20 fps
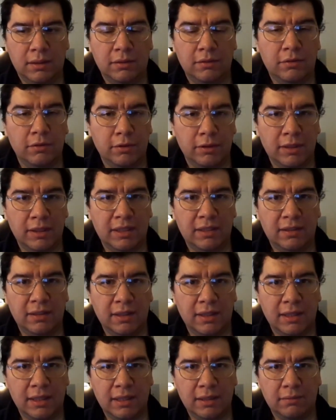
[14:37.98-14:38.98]
and during that
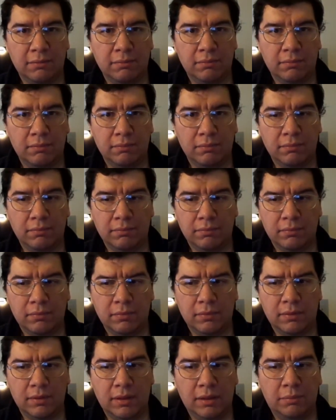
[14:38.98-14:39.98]
night
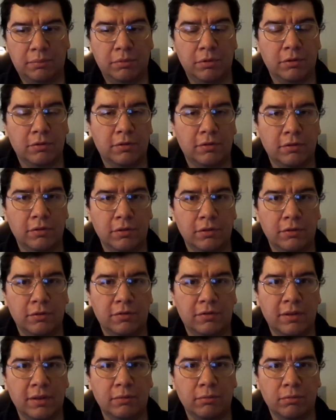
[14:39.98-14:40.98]
they broke the
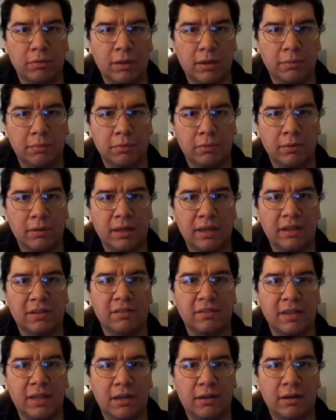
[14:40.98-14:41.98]
news that Robert
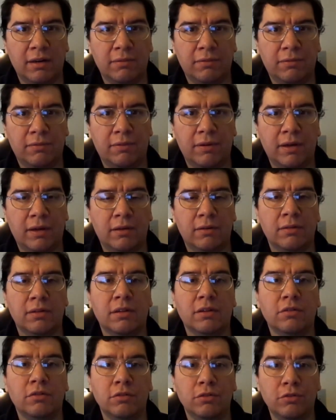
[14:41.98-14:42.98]
has now
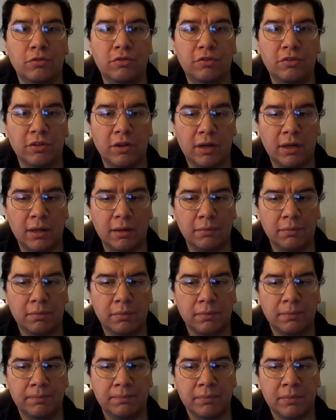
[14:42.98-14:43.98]
found a new job.
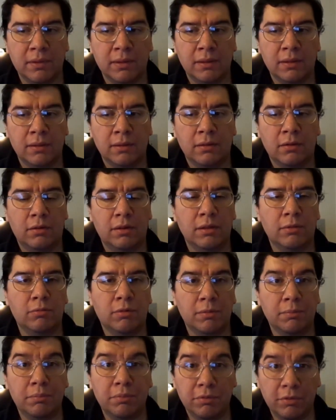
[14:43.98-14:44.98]
Only
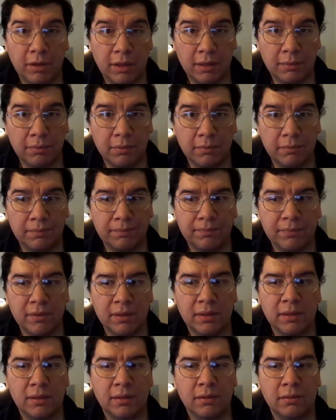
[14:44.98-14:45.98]
one problem
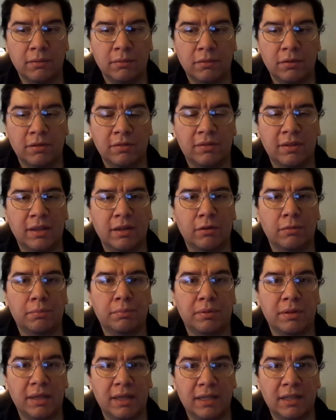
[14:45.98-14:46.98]
was they are
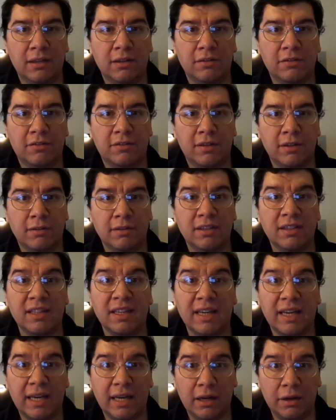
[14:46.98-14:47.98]
planning on selling
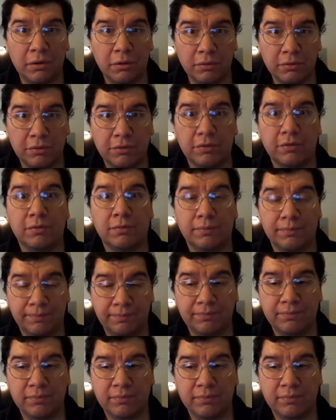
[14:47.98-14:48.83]
the house.